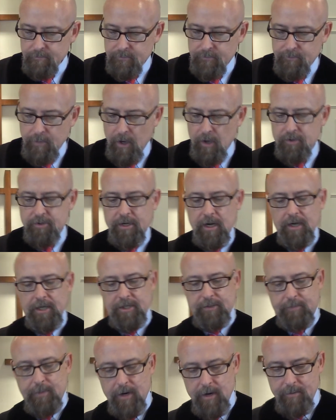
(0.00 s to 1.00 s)
Paul's not
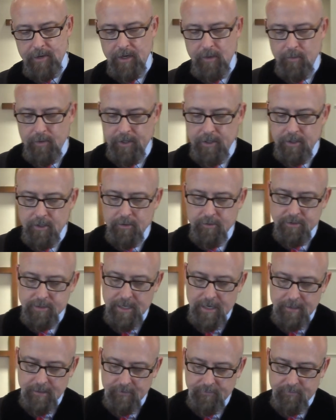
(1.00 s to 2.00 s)
experimenting with a new
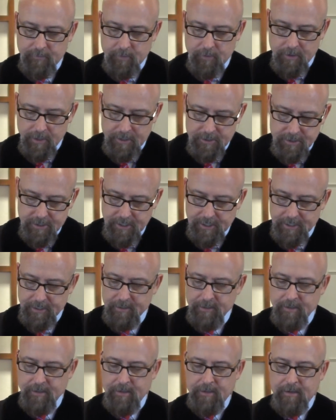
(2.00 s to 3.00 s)
style of
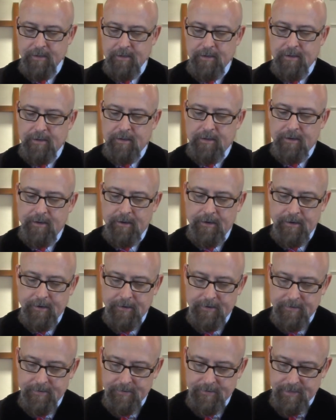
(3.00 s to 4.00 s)
preaching.
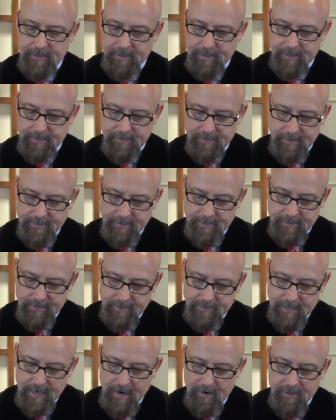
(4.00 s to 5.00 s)
Uh, and,
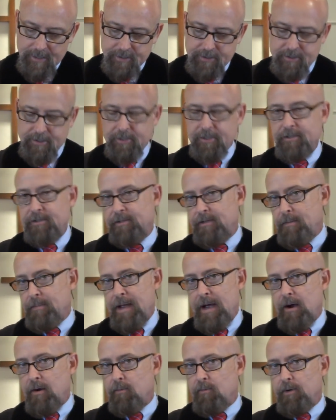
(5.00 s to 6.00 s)
and, now he's just
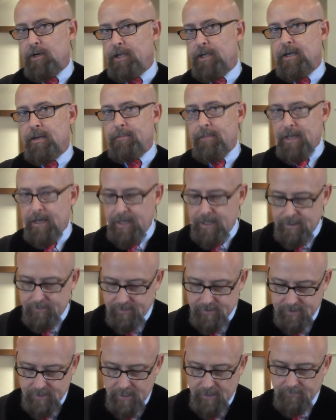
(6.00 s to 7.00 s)
somehow recommitted
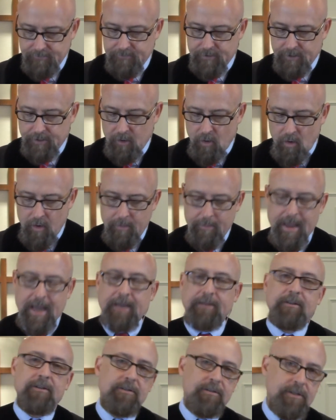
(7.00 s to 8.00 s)
himself to going
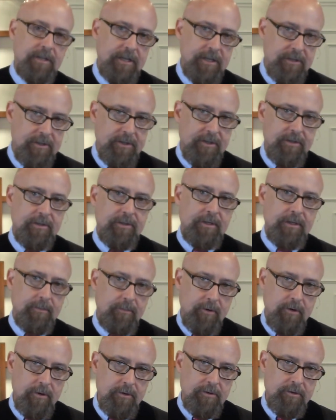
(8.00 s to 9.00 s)
back to Jesus and
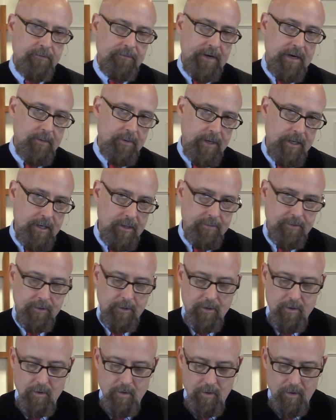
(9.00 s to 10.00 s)
him crucified when he comes to
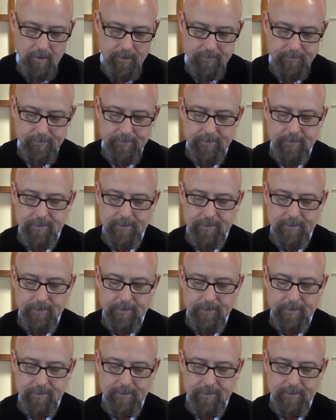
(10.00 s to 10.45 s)
Corinth.